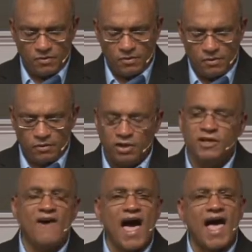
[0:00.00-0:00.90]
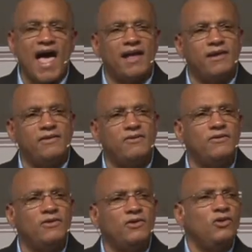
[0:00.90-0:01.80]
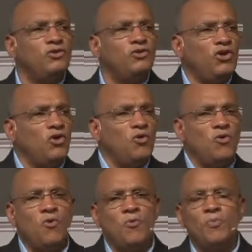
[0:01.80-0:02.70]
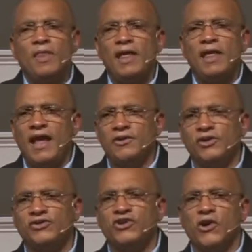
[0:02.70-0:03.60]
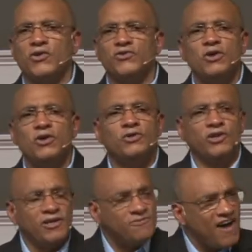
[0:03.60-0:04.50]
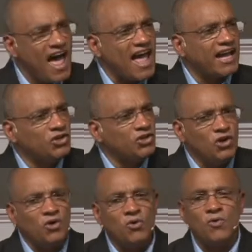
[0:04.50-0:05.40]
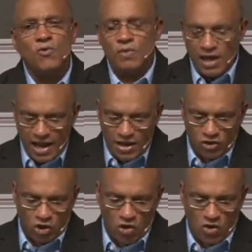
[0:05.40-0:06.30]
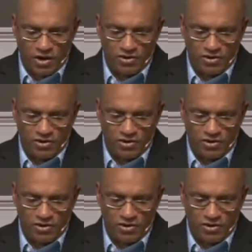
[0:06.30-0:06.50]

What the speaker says: To divide you and the church. To divide you and the Lord.